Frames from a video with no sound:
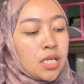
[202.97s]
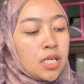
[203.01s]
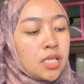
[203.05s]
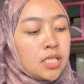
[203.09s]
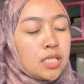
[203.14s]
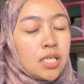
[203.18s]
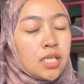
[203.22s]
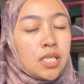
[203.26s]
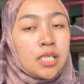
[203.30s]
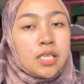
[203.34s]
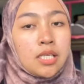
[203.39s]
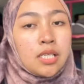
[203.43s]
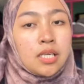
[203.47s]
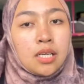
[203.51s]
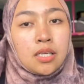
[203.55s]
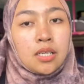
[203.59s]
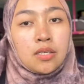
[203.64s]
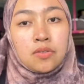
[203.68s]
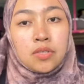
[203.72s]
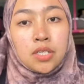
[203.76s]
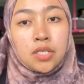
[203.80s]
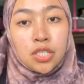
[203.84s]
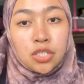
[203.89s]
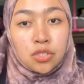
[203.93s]
is it
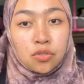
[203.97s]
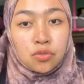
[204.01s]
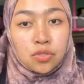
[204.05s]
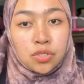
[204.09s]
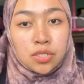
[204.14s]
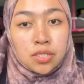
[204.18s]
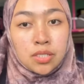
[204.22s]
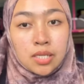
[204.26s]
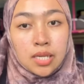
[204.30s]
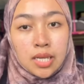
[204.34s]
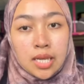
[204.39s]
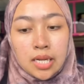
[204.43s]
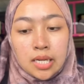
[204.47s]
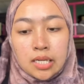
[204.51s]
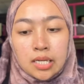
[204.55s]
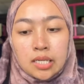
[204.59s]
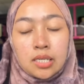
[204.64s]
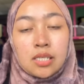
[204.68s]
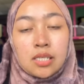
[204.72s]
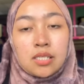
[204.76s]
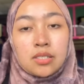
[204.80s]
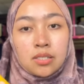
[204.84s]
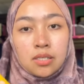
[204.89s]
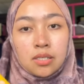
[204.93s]
can reduce
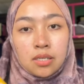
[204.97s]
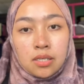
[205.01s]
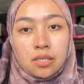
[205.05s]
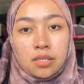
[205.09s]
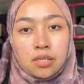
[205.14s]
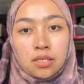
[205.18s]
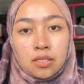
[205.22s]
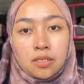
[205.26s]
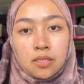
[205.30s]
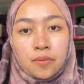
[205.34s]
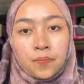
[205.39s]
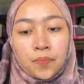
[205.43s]
acne scar.